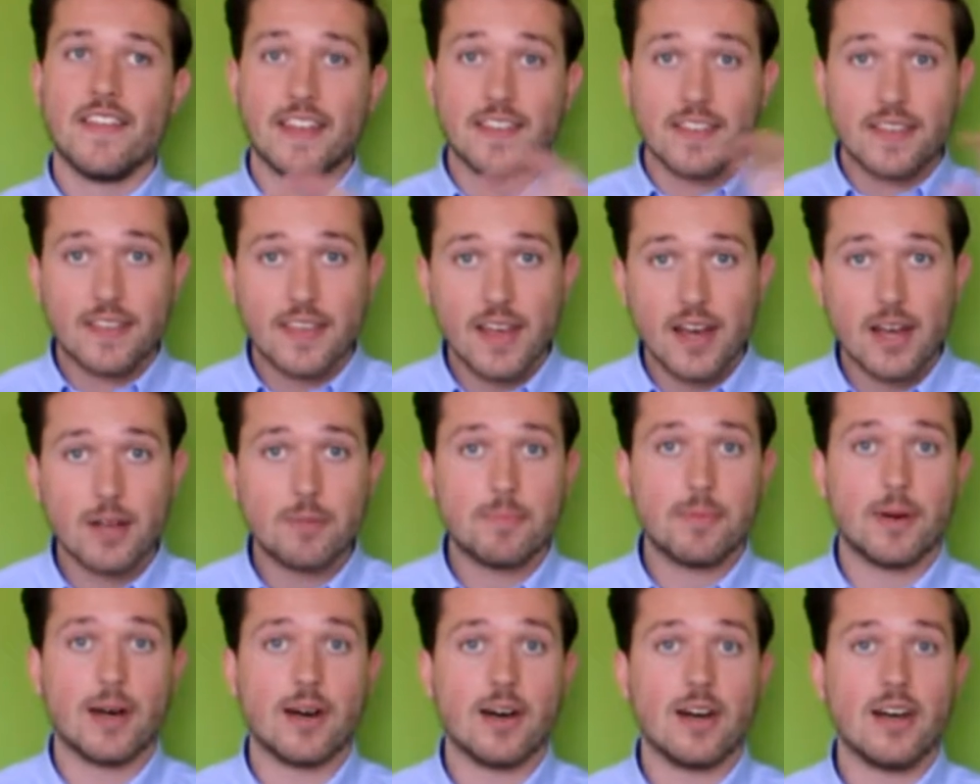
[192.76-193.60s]
Then the
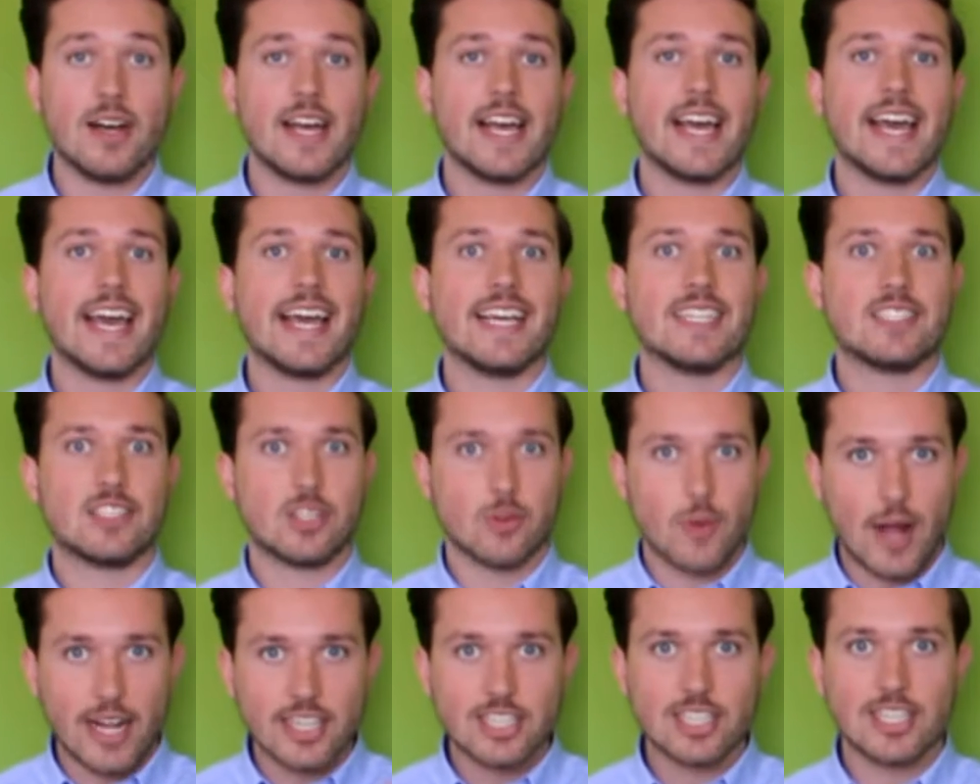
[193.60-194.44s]
third part is
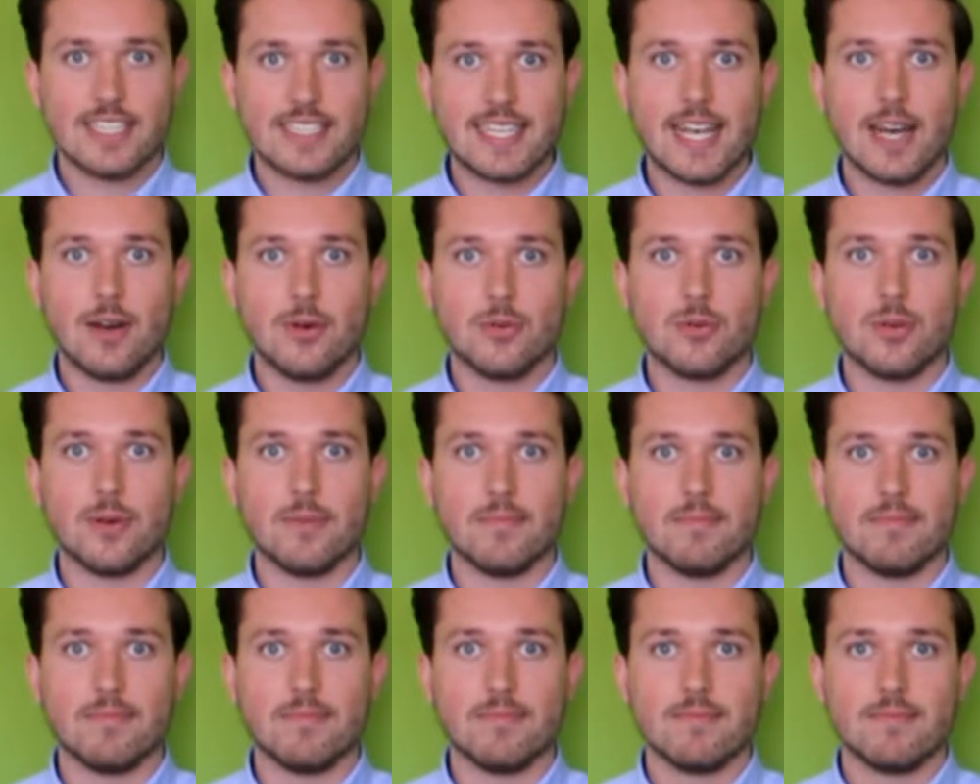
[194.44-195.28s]
to actually tell
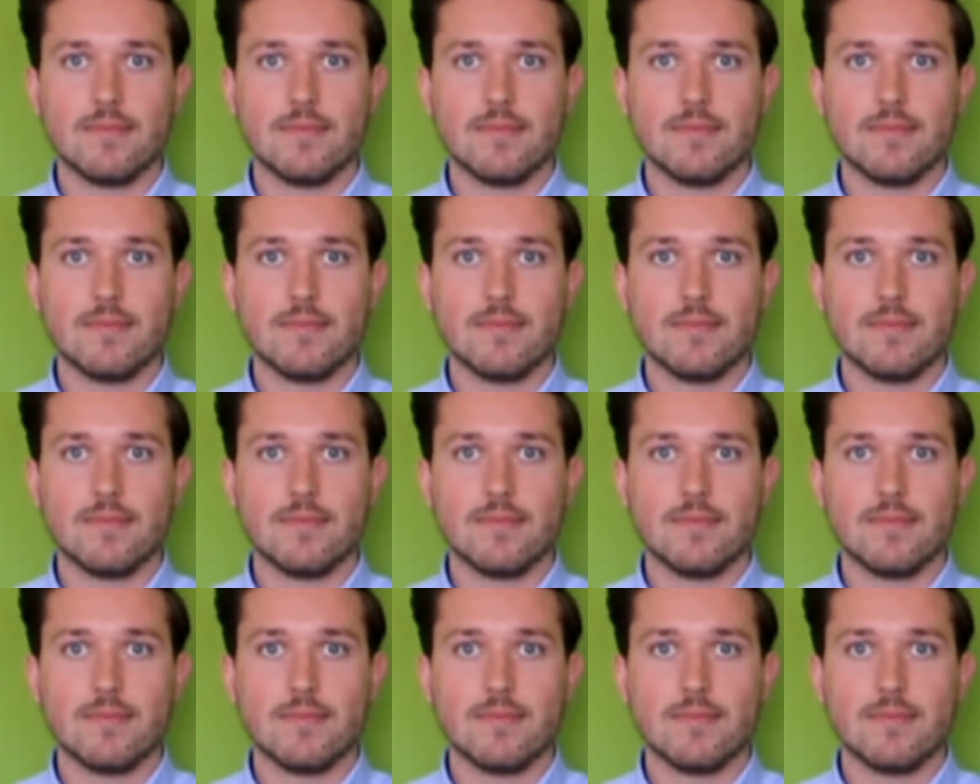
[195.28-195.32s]
them.